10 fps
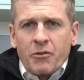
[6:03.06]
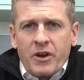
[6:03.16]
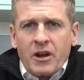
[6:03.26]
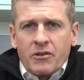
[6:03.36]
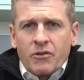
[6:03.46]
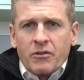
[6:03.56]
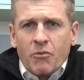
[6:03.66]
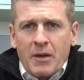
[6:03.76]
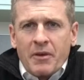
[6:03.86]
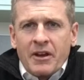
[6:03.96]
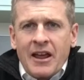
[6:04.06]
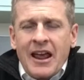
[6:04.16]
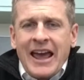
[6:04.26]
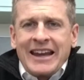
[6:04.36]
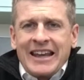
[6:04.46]
300 women.
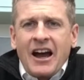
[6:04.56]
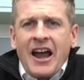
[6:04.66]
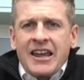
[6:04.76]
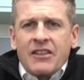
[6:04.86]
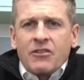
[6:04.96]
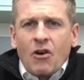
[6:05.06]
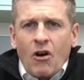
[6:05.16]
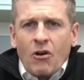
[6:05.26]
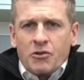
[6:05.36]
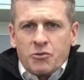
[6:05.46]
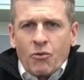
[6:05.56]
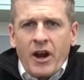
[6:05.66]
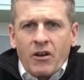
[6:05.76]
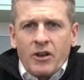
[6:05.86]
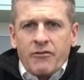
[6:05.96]
And again, I get calls
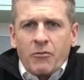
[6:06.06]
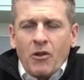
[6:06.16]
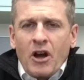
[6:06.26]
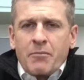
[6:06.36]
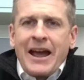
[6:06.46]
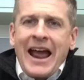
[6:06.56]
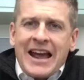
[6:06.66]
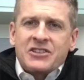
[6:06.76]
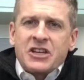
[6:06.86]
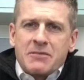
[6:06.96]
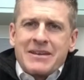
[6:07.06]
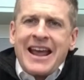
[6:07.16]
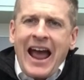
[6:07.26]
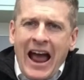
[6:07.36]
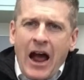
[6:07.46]
regularly from by asking
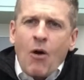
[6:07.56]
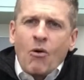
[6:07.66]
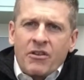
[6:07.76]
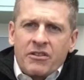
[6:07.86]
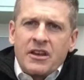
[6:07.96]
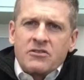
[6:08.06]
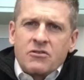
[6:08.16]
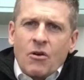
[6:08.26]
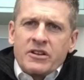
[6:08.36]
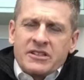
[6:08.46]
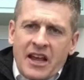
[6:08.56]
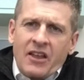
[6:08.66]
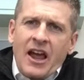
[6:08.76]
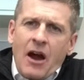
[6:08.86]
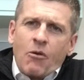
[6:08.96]
me, how are things going?
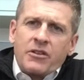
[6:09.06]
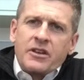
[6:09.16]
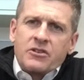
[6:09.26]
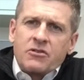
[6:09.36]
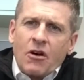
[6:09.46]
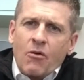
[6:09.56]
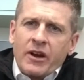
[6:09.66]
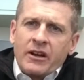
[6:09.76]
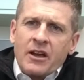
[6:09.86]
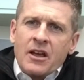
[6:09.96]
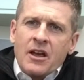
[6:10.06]
Talley, how are things going?